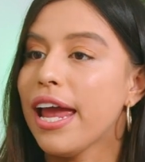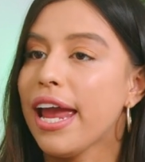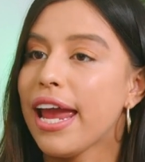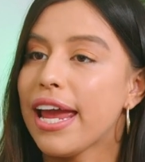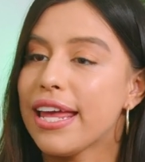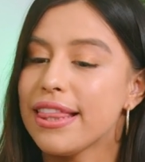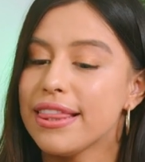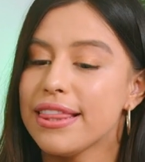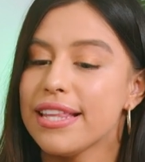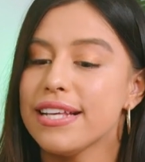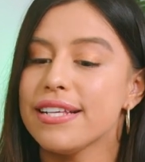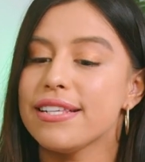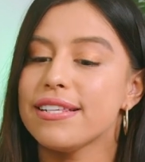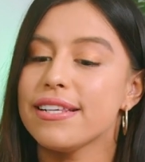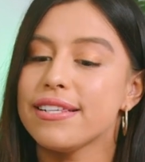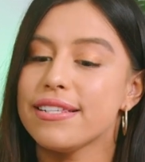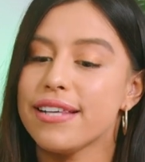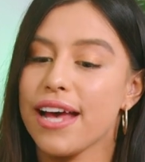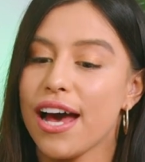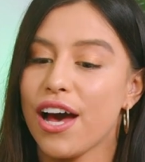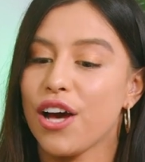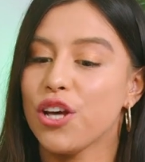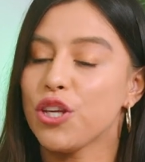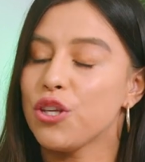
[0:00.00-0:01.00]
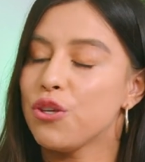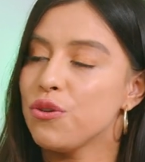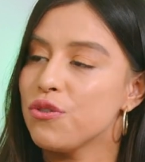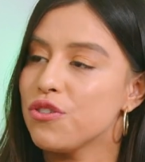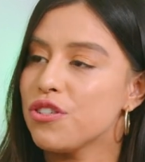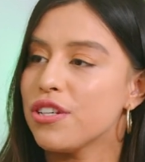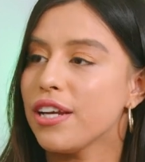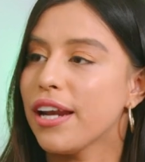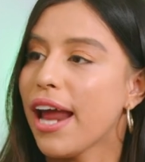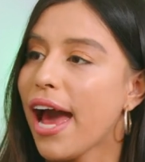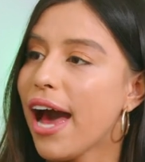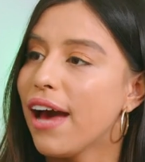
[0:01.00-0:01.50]
and this is how you
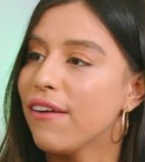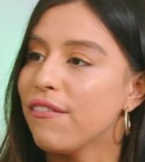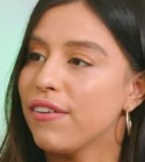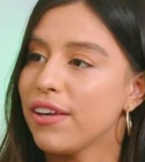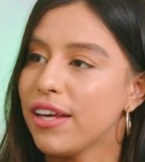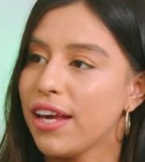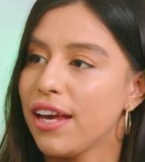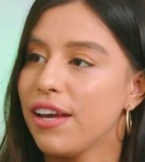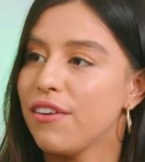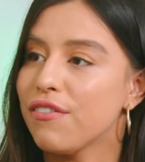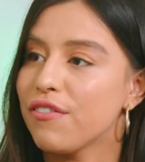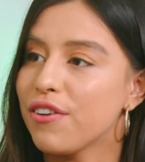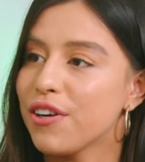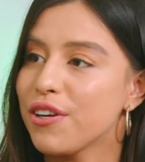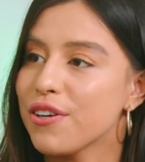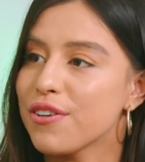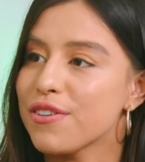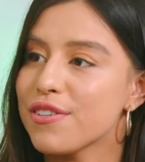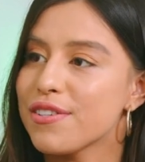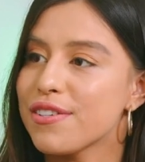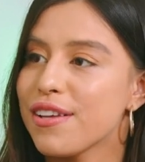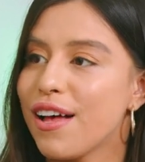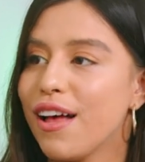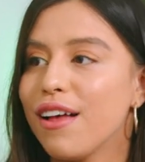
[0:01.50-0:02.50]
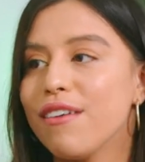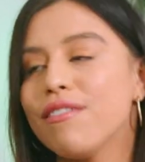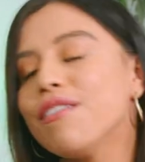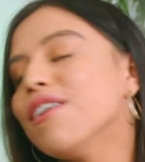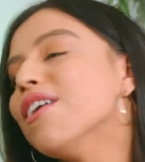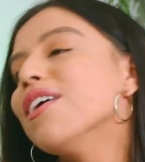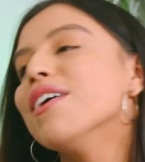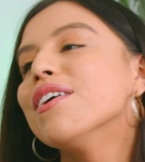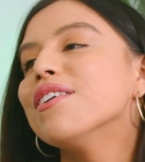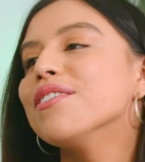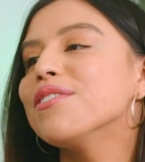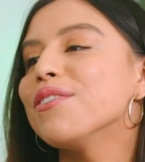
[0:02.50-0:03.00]
should advocate for yourself."
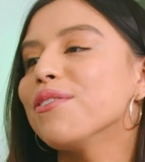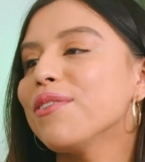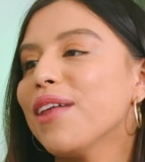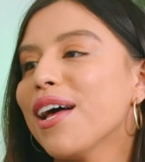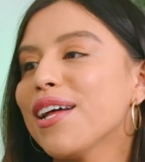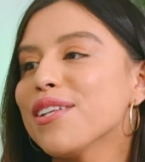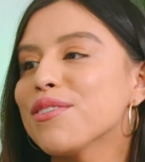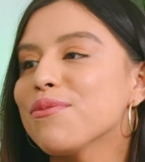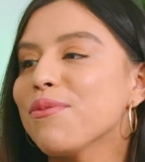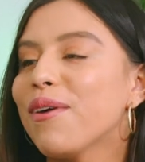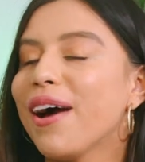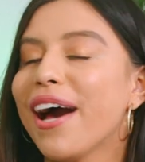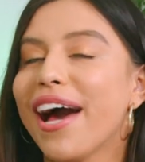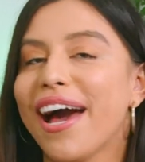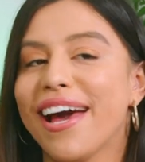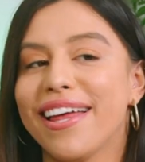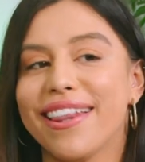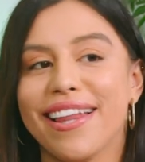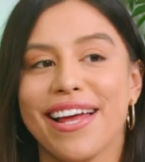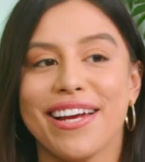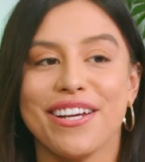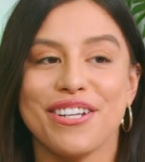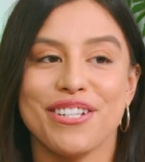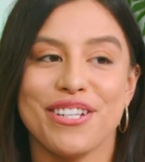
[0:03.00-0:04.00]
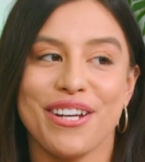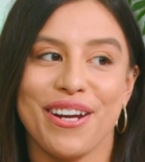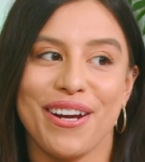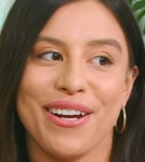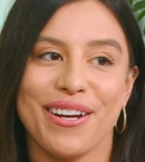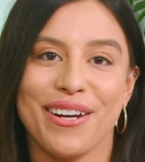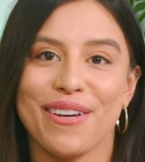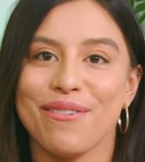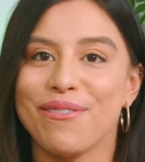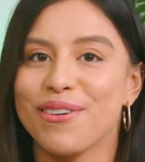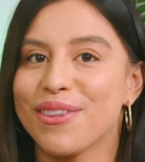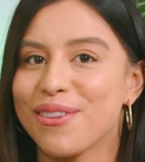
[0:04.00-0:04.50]
So that's why I like sharing
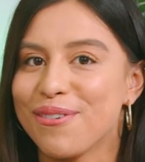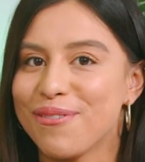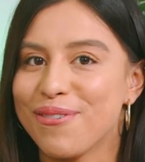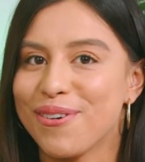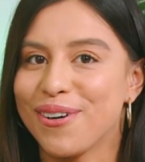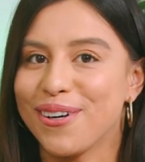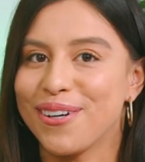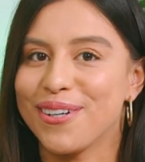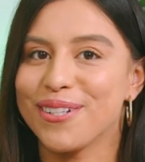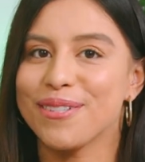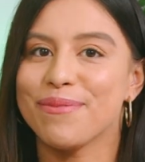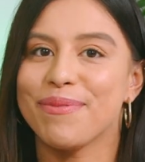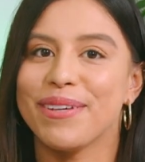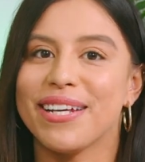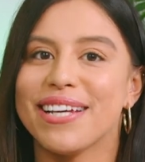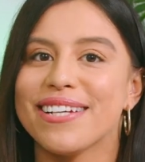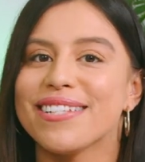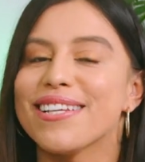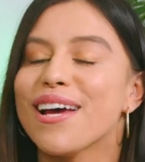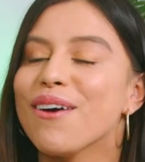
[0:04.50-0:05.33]
it with the world because I